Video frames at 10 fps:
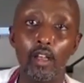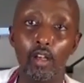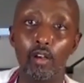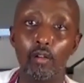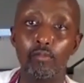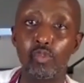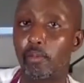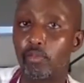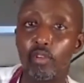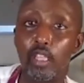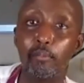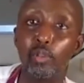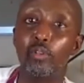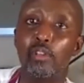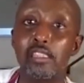Uh, so I'm cooking it
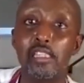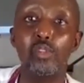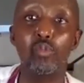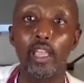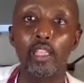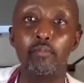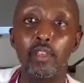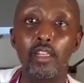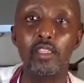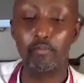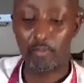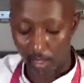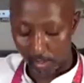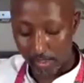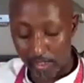between six to eight minutes
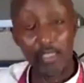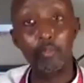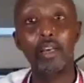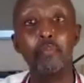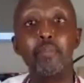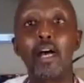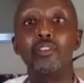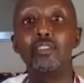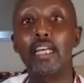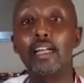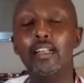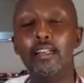because this is about a pound duck.